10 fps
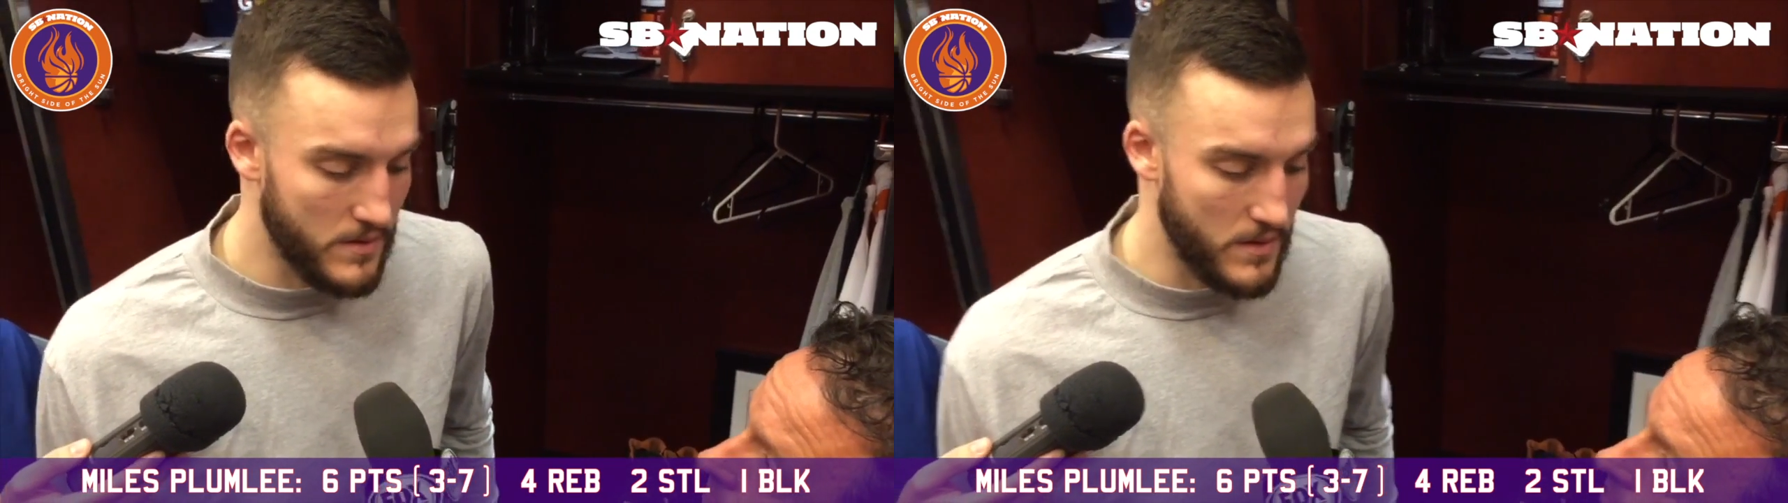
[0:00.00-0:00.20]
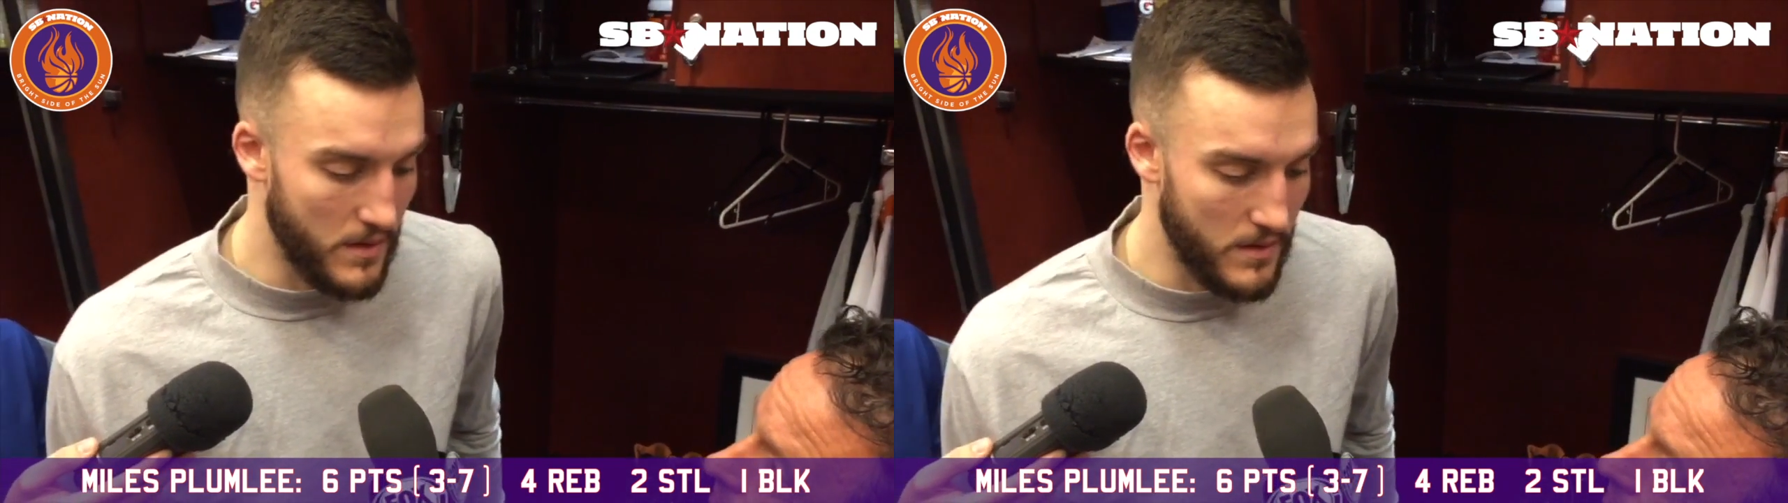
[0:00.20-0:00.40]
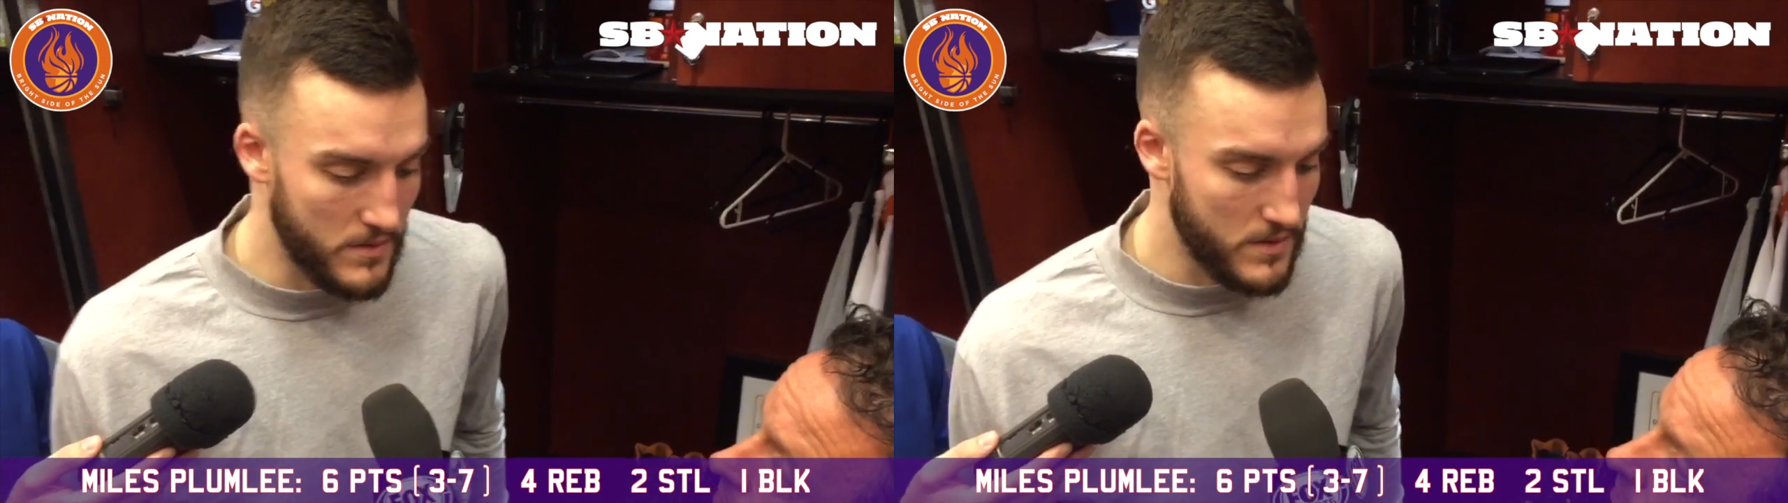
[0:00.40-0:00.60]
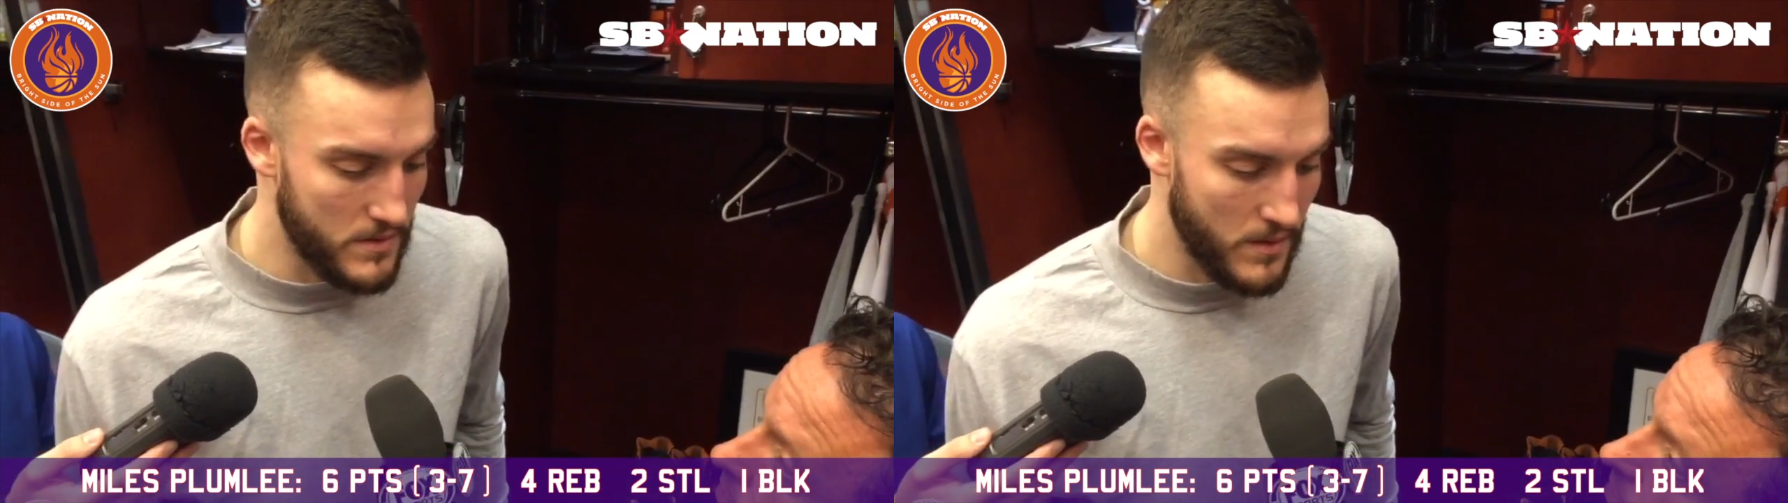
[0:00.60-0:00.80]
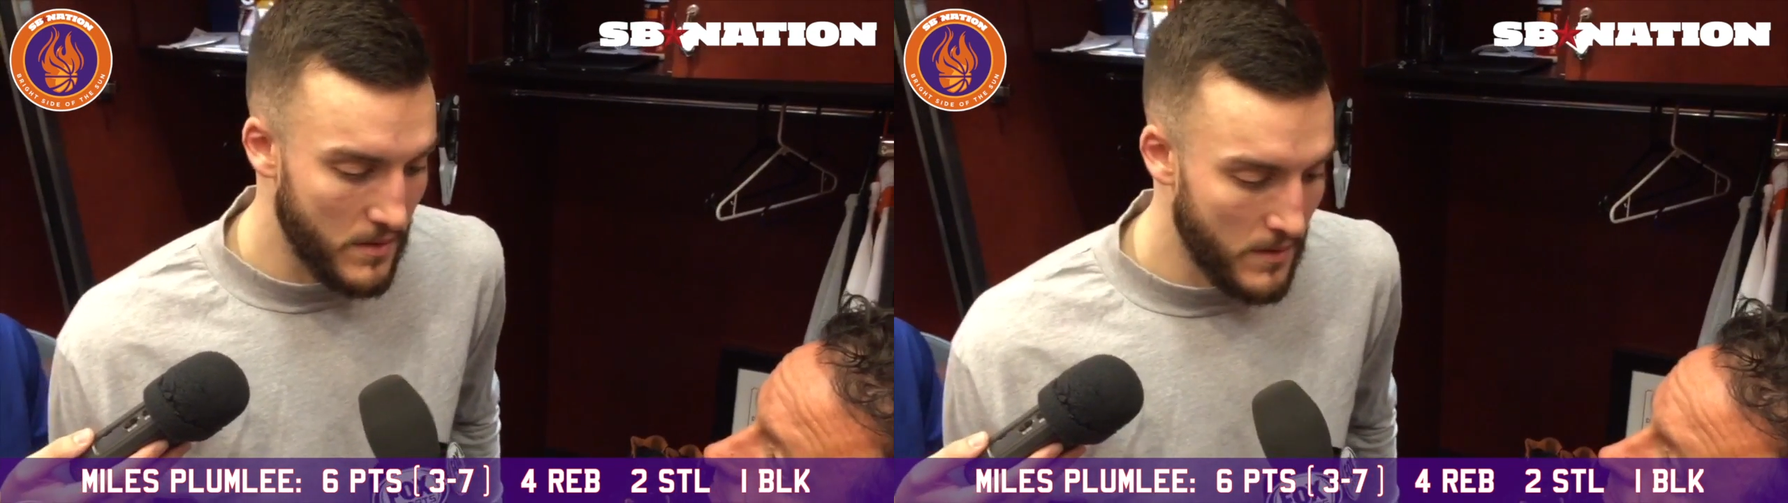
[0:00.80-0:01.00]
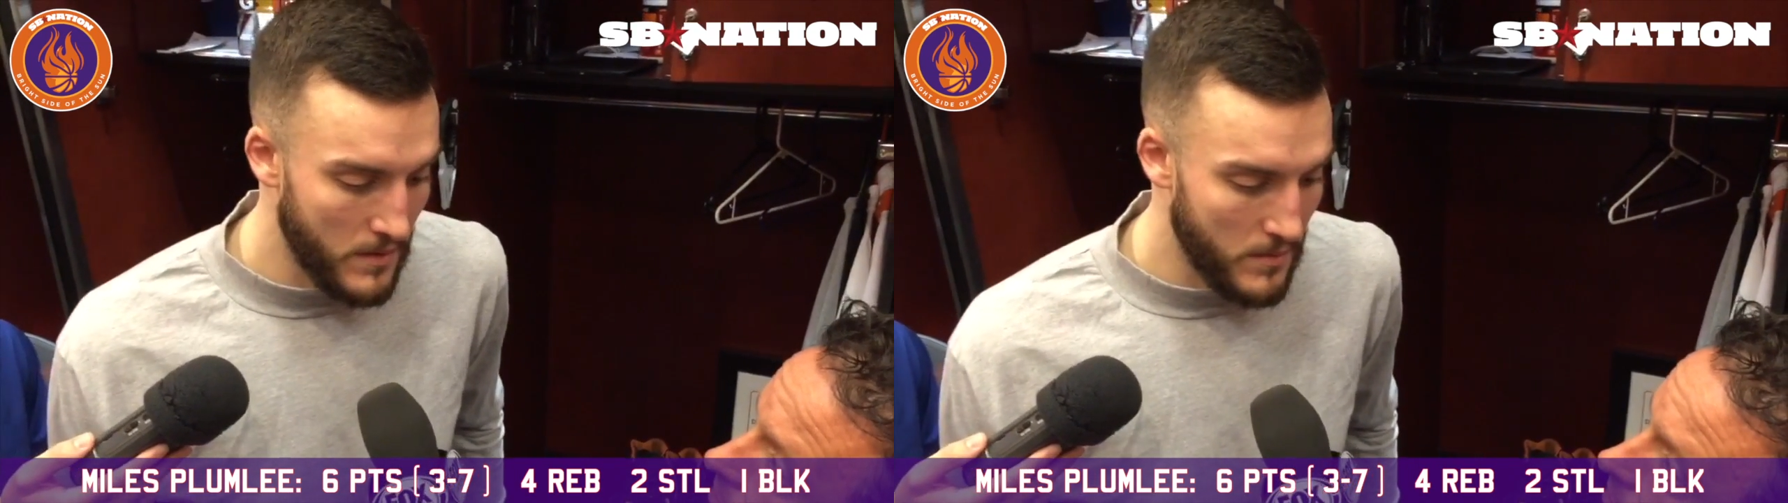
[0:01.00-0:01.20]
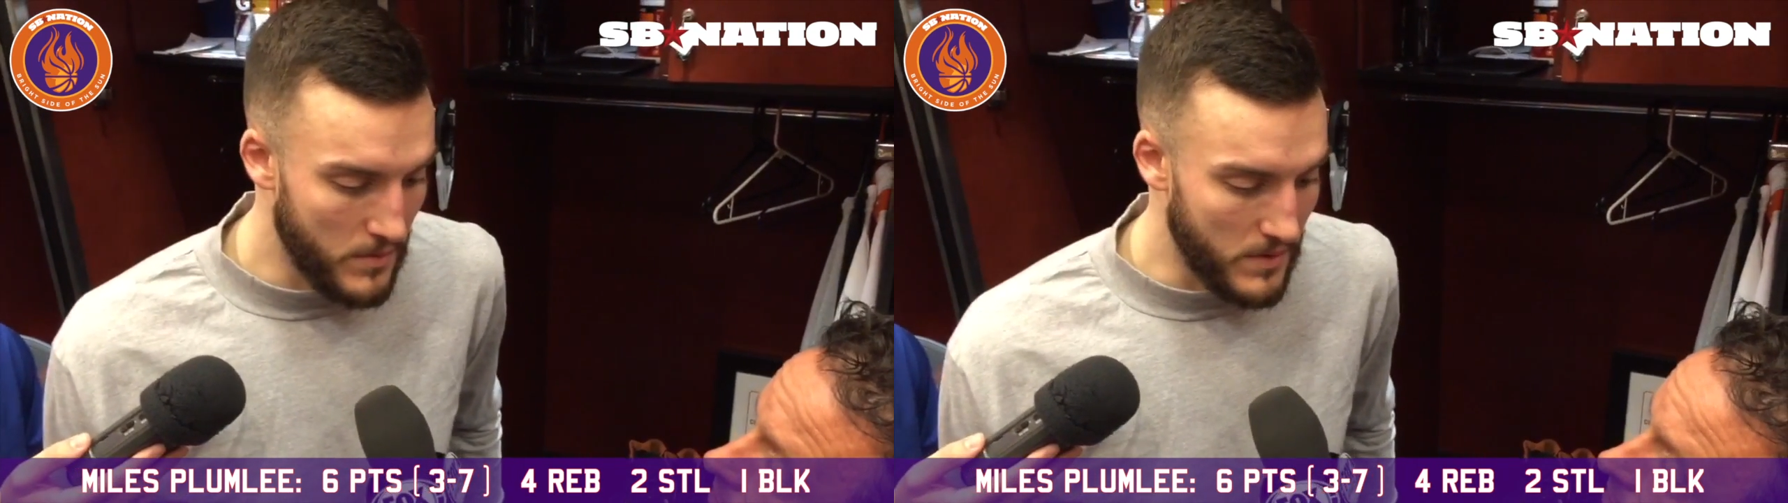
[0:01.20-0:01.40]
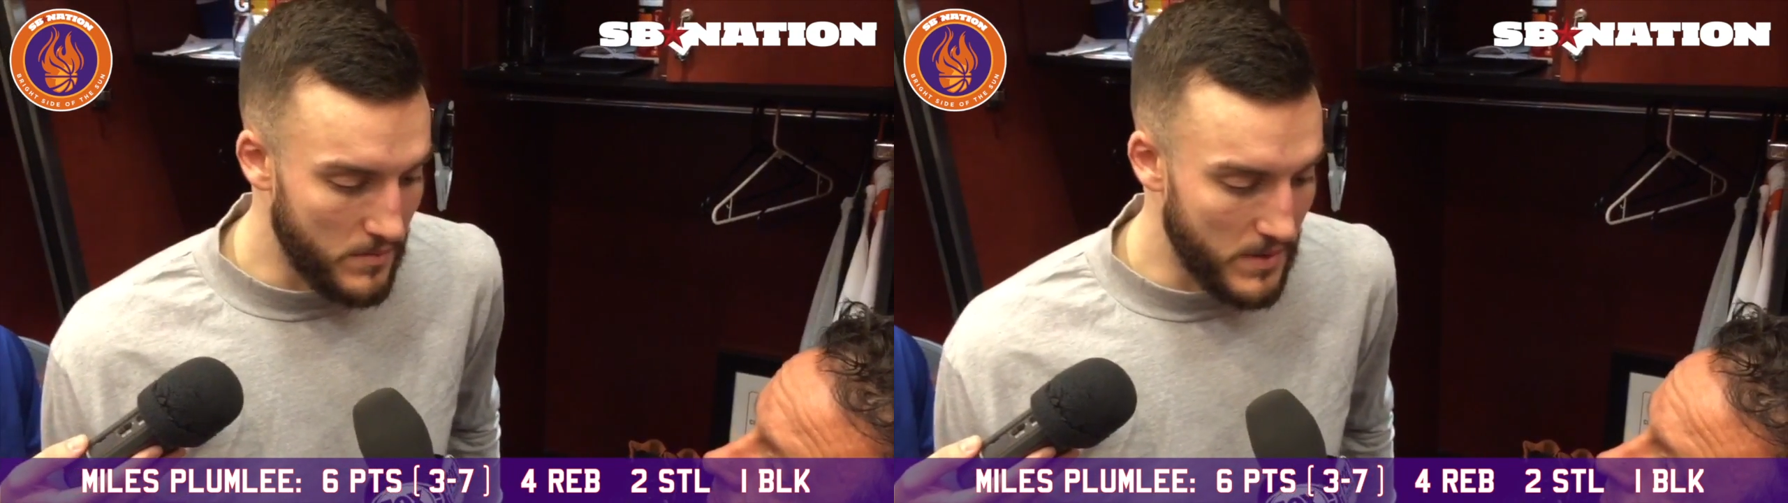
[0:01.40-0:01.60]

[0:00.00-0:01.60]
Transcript: Uh, just bring the